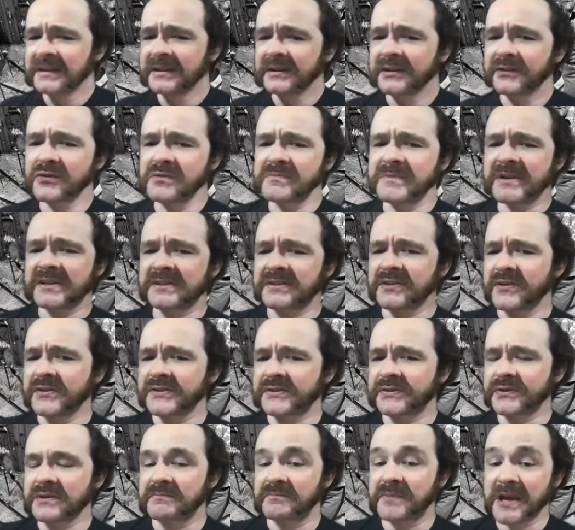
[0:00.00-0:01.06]
Grooming is
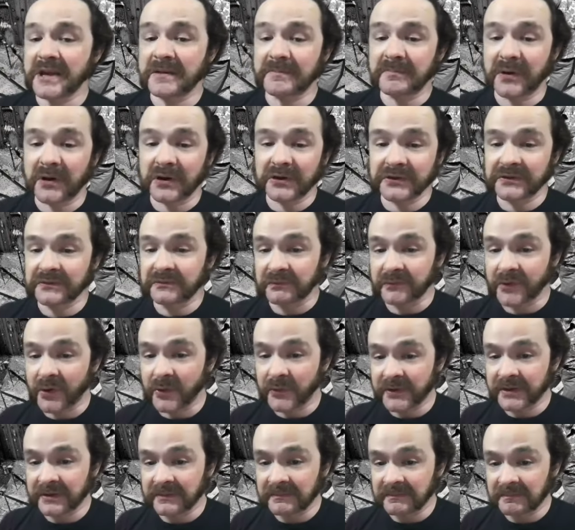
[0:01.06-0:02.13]
also a big part of
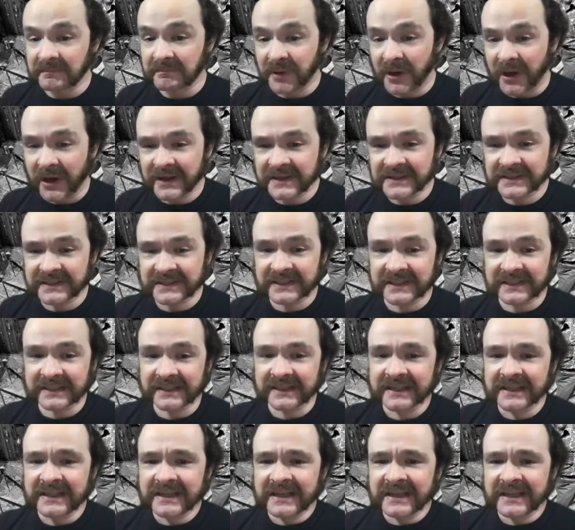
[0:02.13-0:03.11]
rodent bonding,